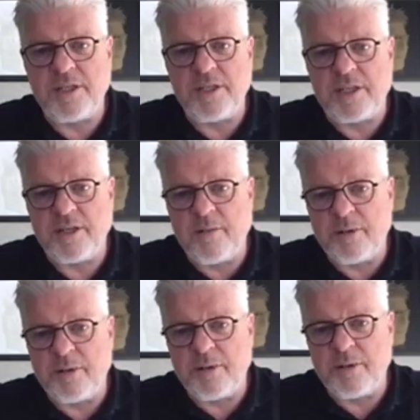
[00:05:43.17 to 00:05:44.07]
Here is an
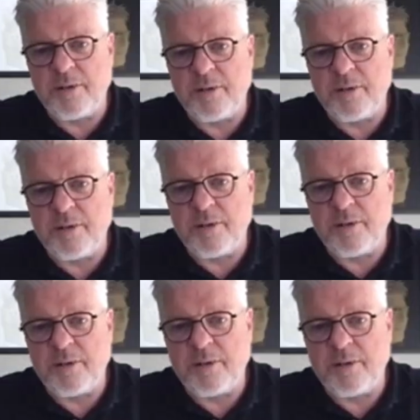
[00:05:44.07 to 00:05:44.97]
example of
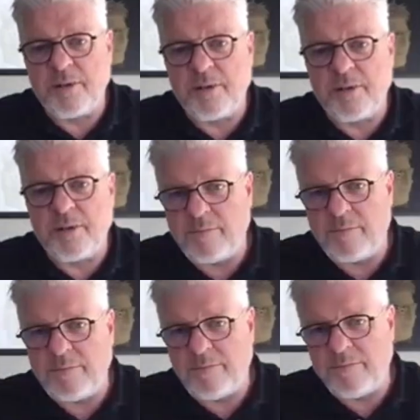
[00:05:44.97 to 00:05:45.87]

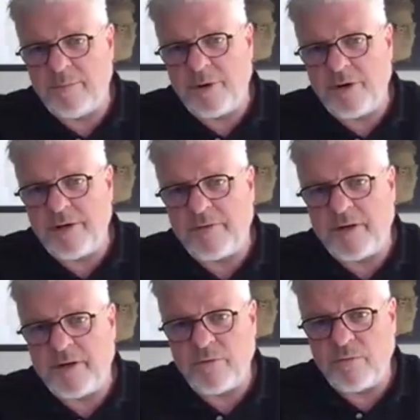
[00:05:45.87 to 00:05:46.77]
a
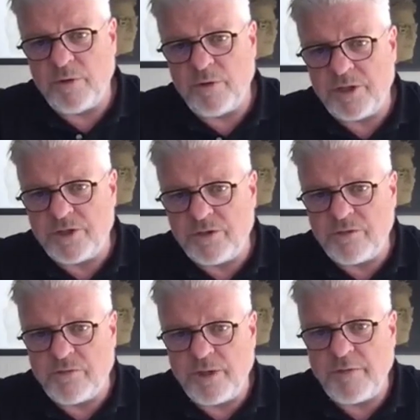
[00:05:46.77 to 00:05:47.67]
buried via
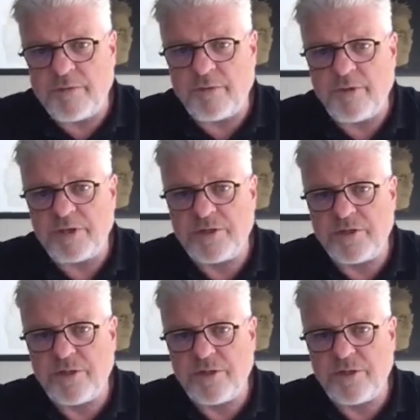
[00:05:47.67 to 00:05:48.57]
which we, for
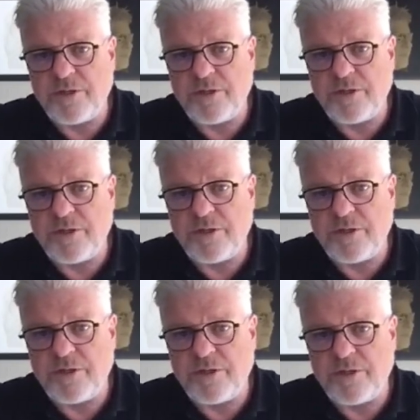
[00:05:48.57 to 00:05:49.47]
instance, would not be
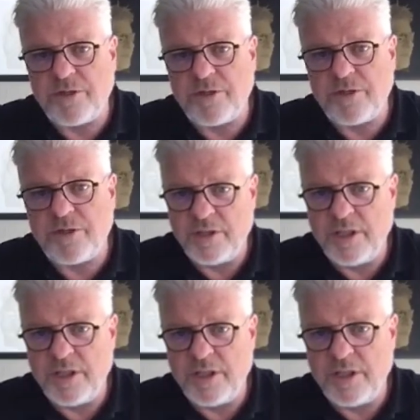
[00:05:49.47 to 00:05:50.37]
able to
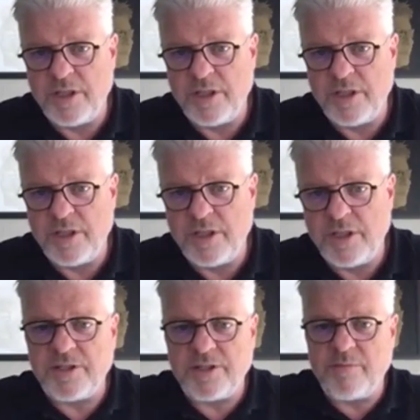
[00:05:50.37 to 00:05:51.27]
produce.
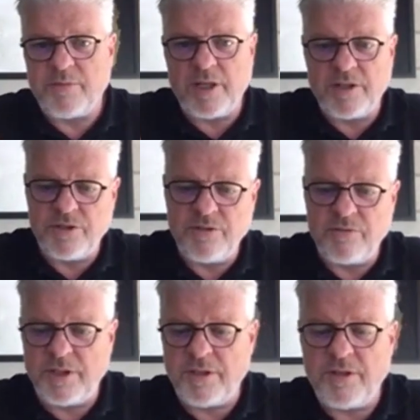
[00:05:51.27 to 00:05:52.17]
And then the system
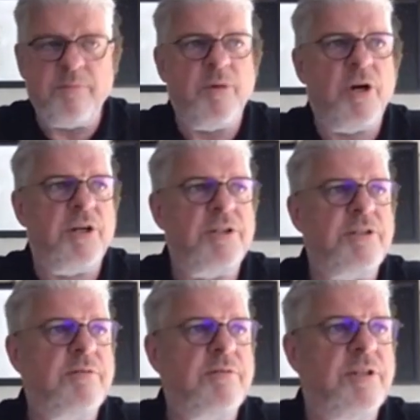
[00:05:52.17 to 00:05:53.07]
tells you in the
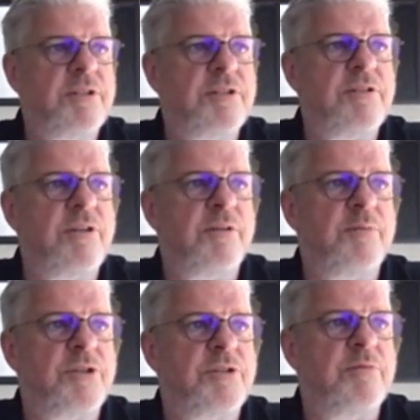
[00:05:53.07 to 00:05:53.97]
remarks, this is
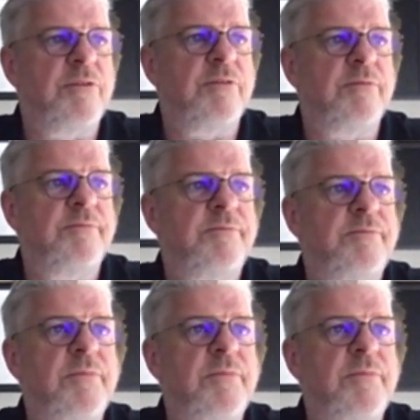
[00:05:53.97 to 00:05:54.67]
not possible.